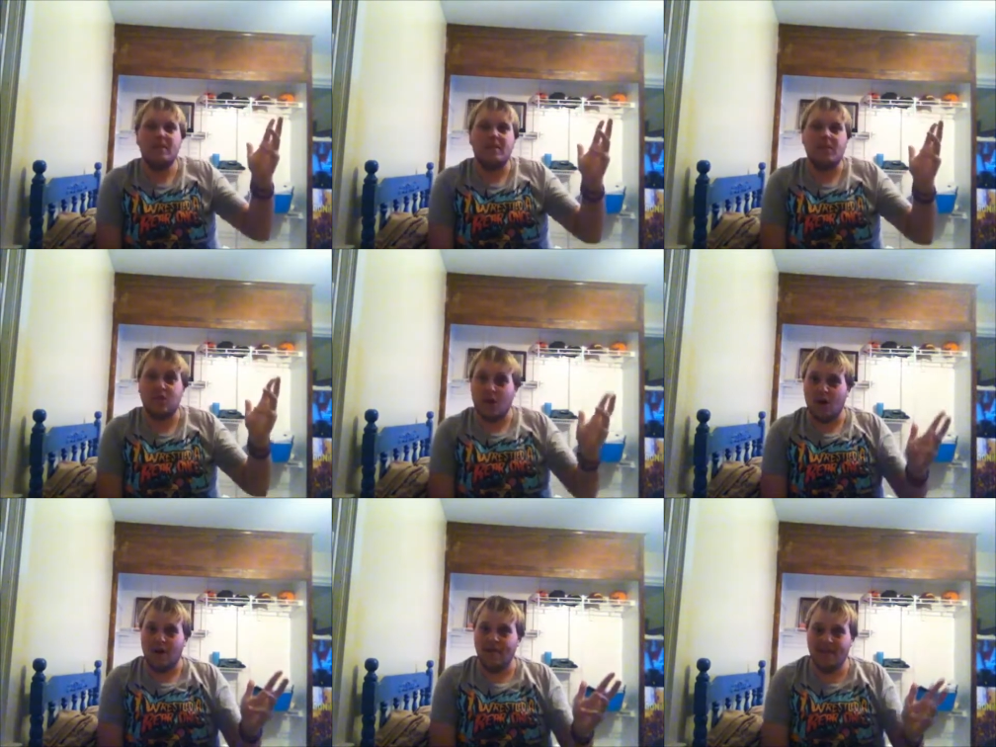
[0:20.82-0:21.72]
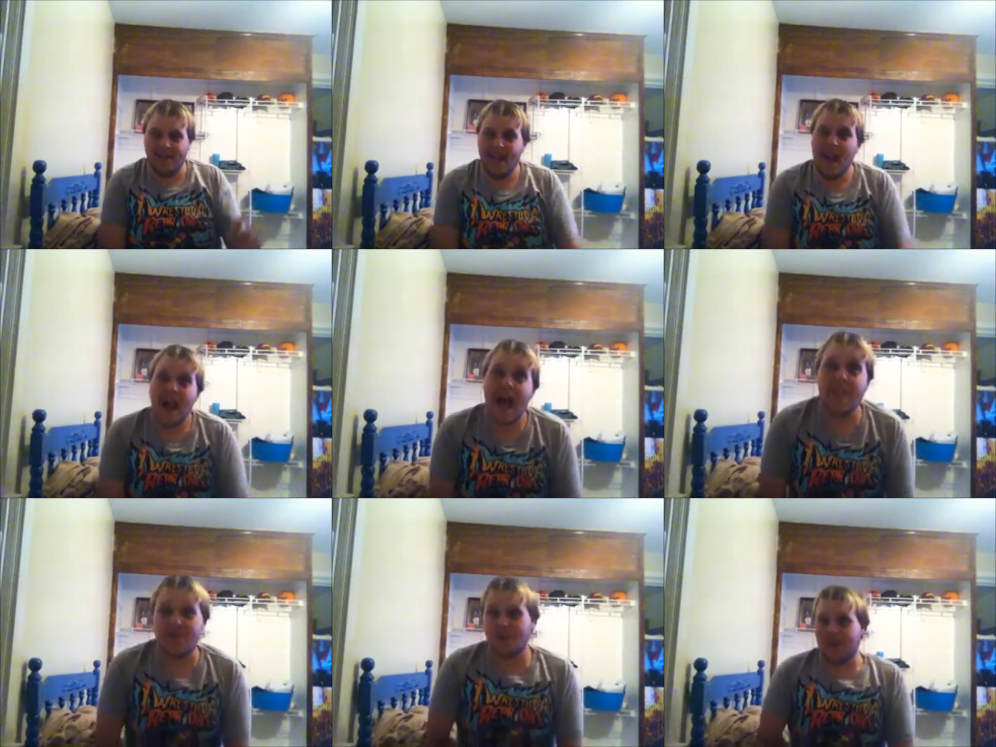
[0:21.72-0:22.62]
Sorry,
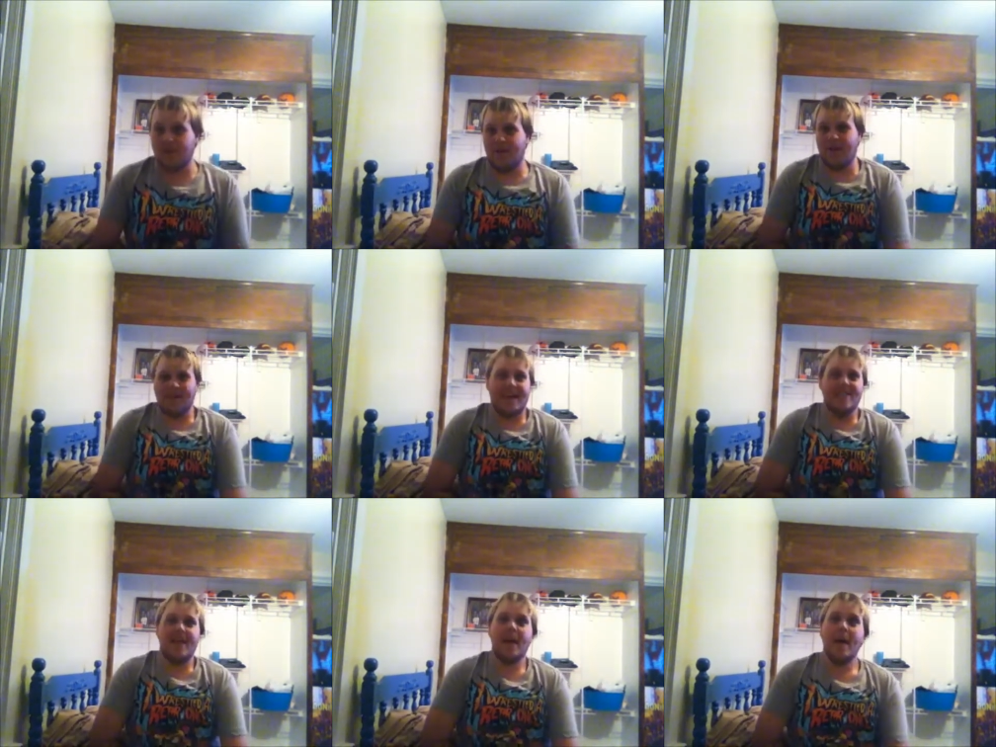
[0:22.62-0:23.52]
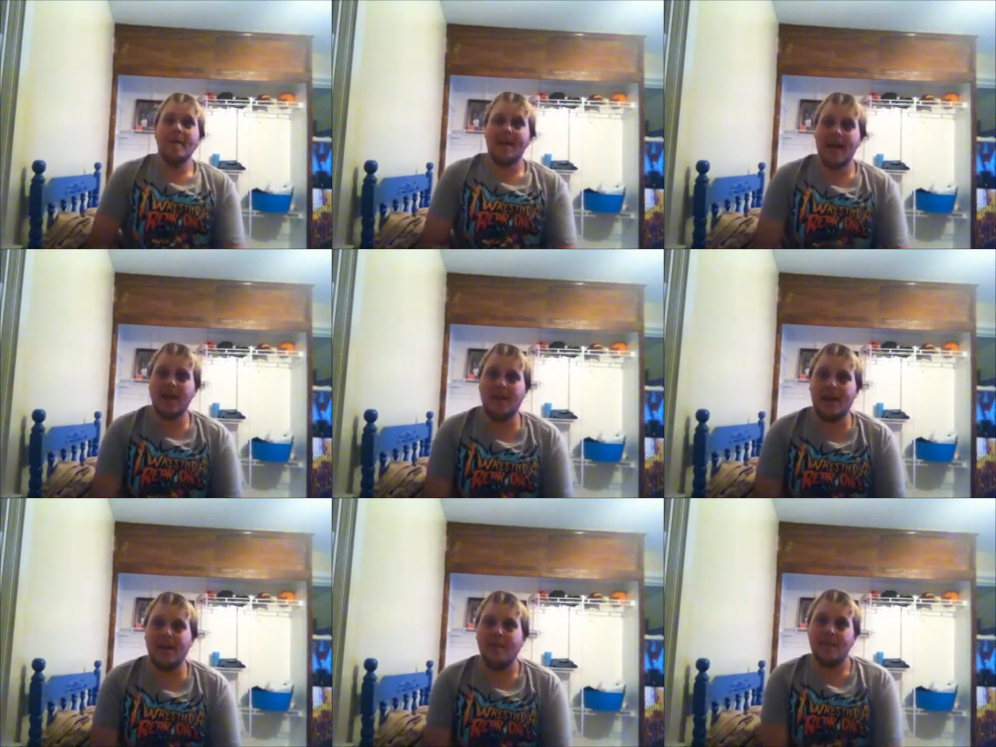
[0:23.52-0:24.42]
that's a work in progress. But
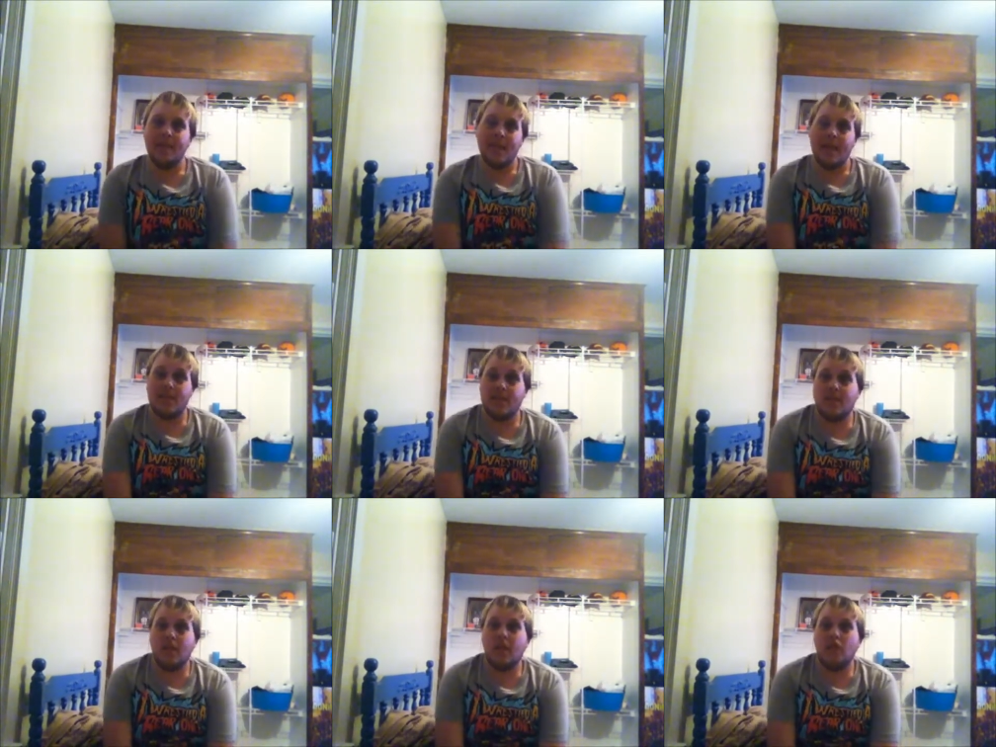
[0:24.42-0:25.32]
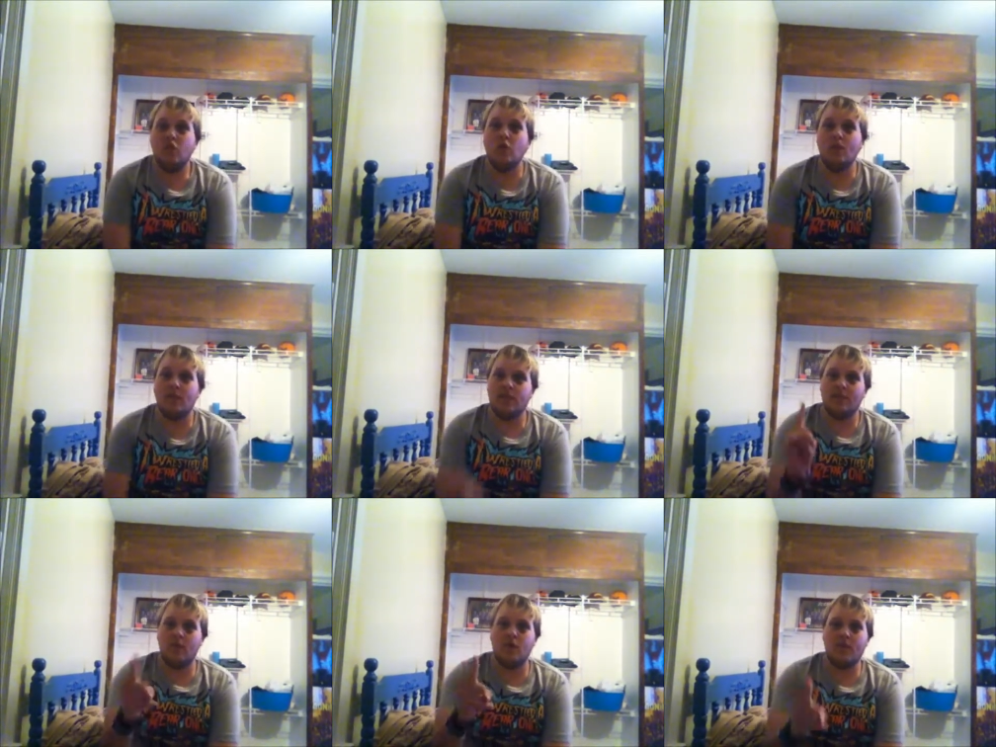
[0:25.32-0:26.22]
anyway, it's a new, it's the
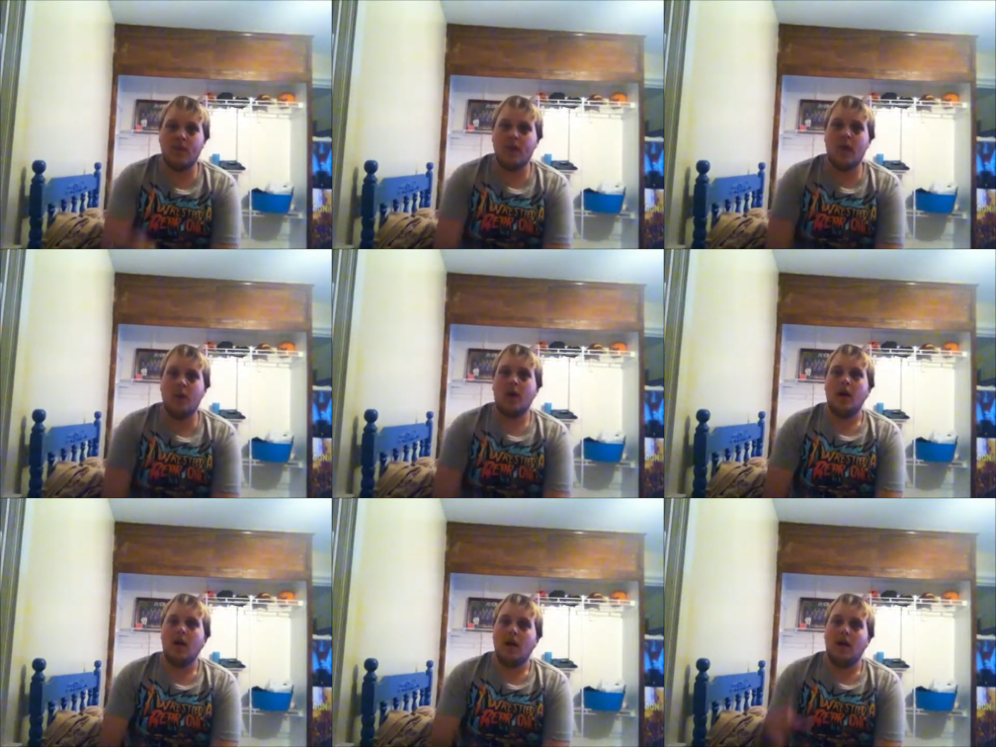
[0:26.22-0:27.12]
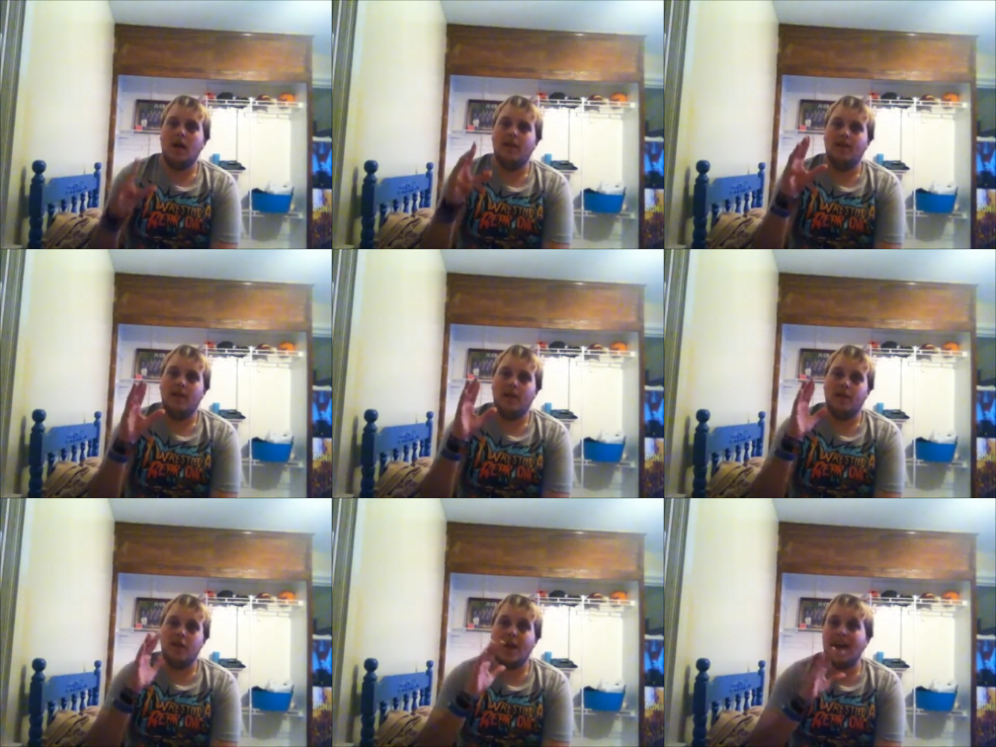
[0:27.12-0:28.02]
first video of the
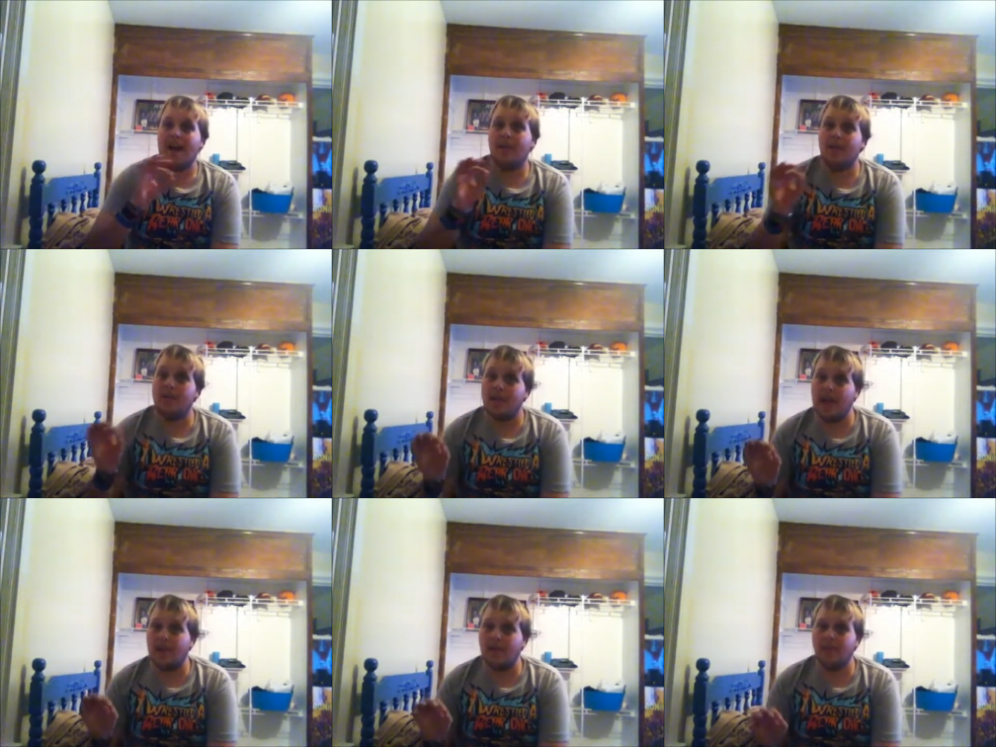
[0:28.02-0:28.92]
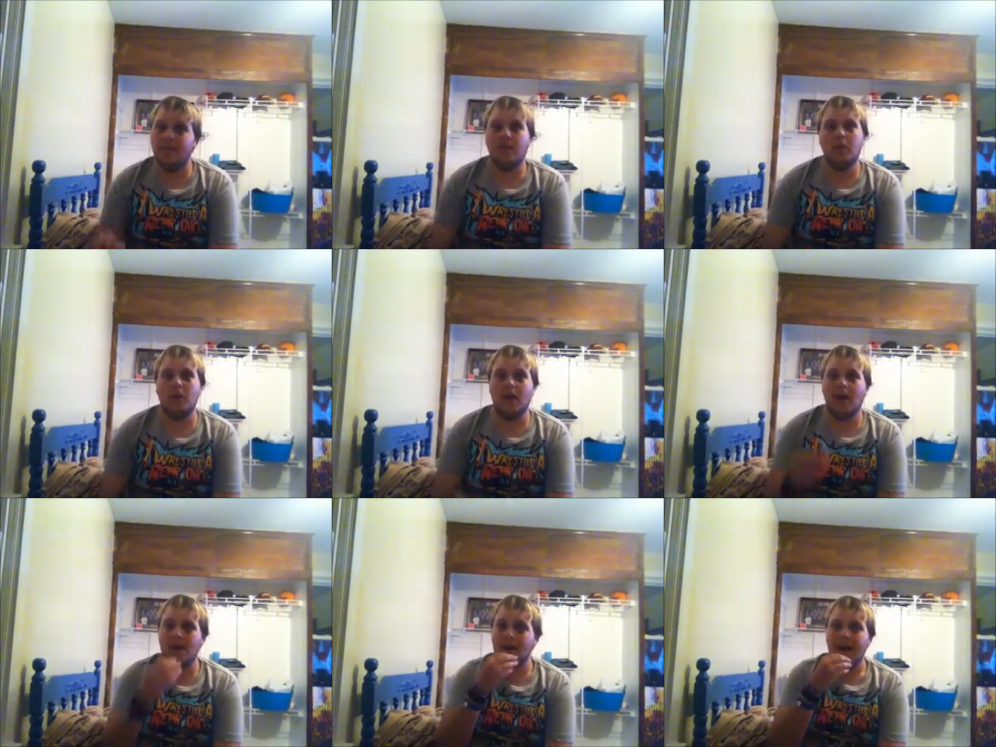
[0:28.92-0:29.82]
check out this title
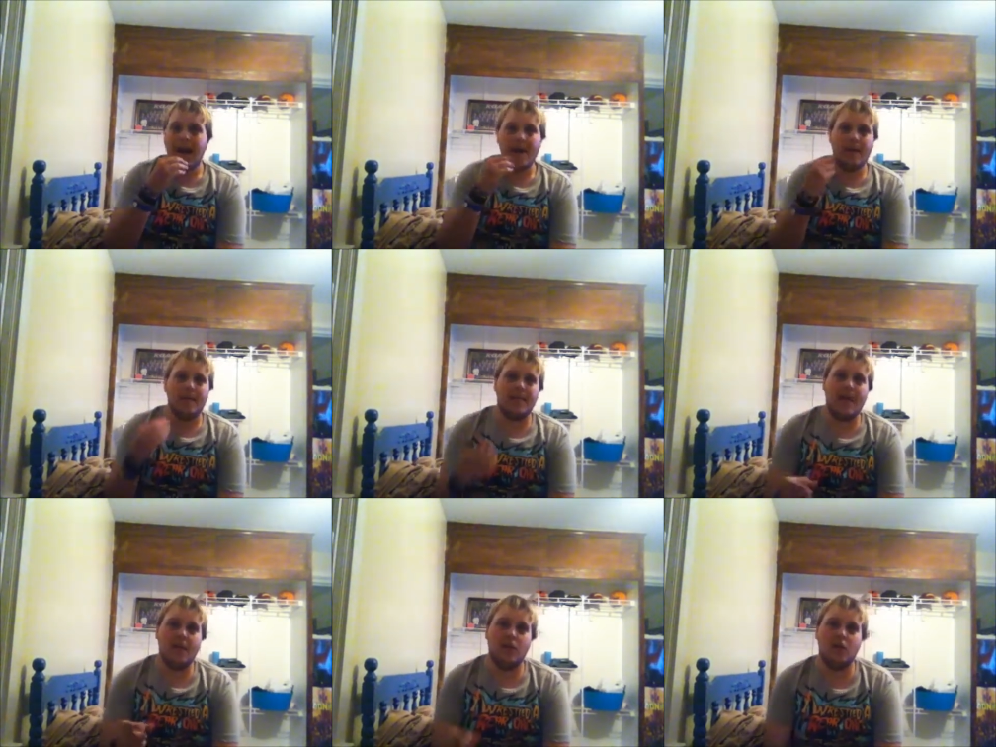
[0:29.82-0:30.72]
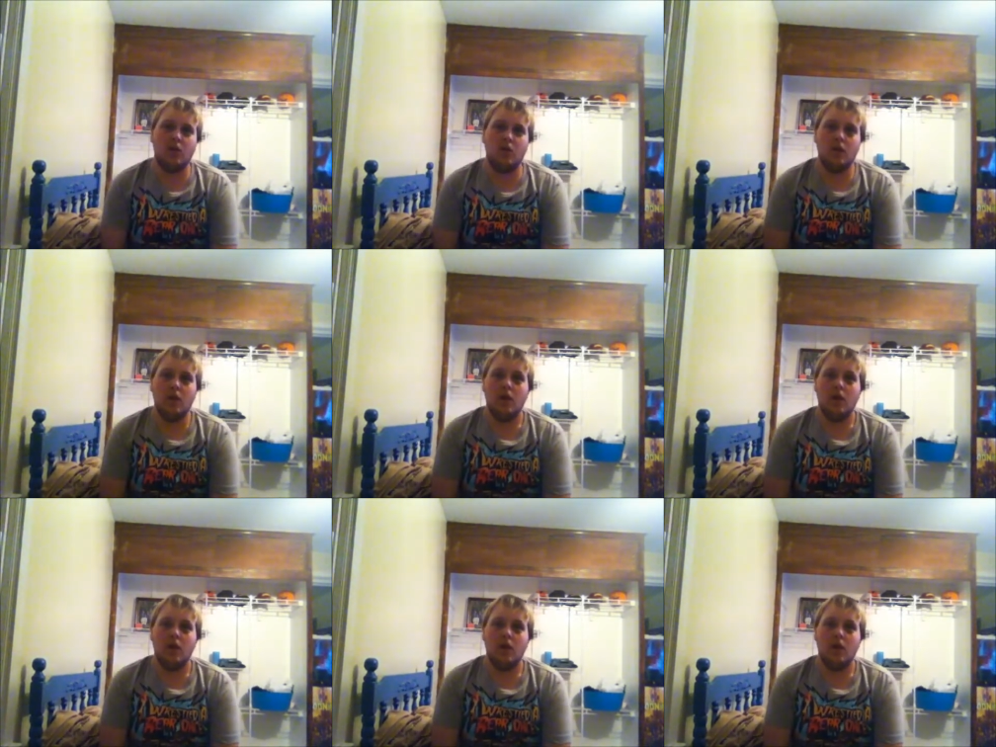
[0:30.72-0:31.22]
where I'm going to be telling you